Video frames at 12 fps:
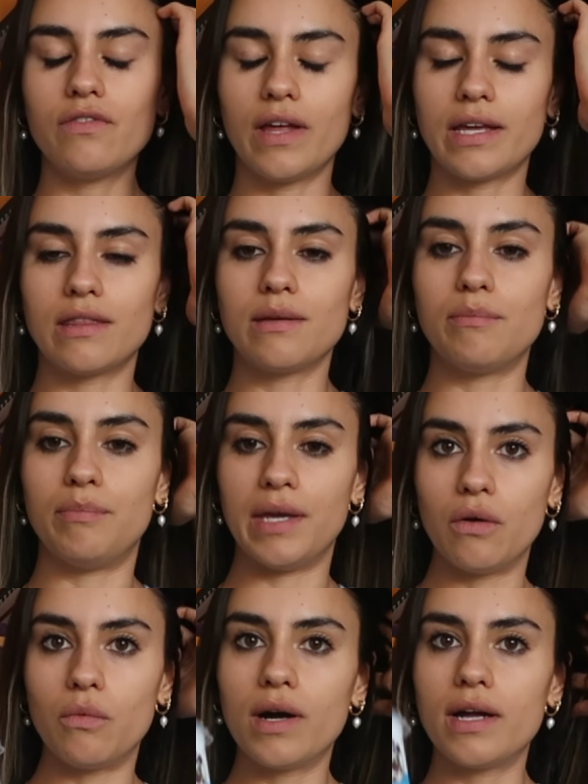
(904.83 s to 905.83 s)
Like the
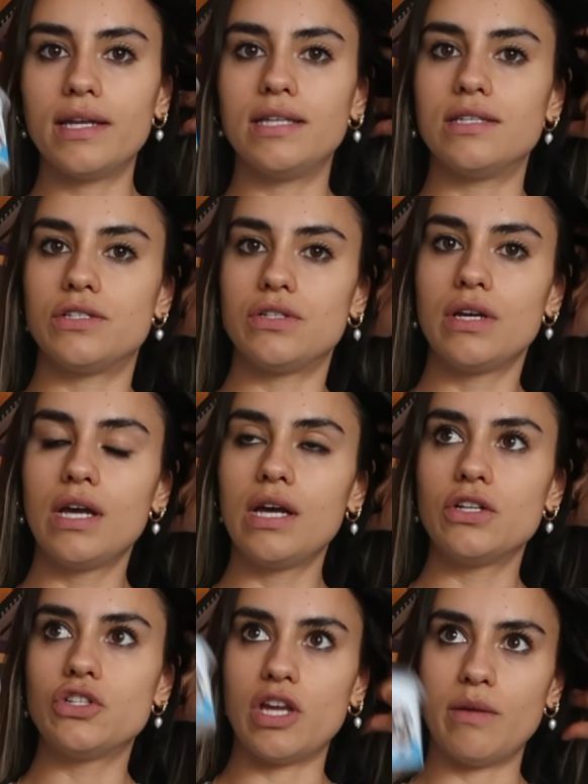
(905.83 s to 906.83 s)
bigger one is
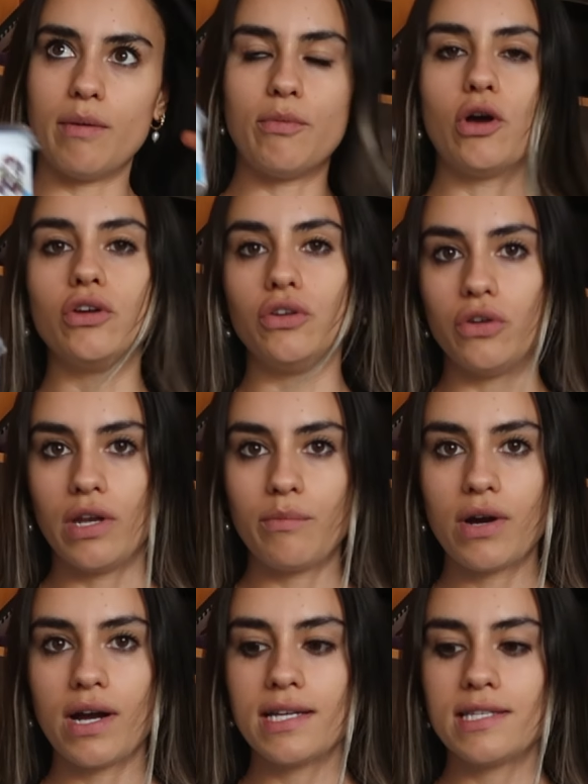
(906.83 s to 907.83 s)
cheaper per unit
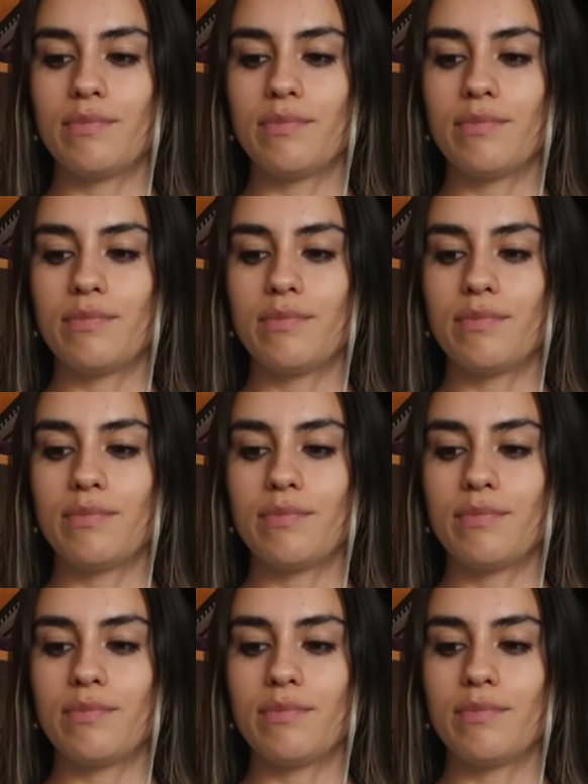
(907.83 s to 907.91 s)
price,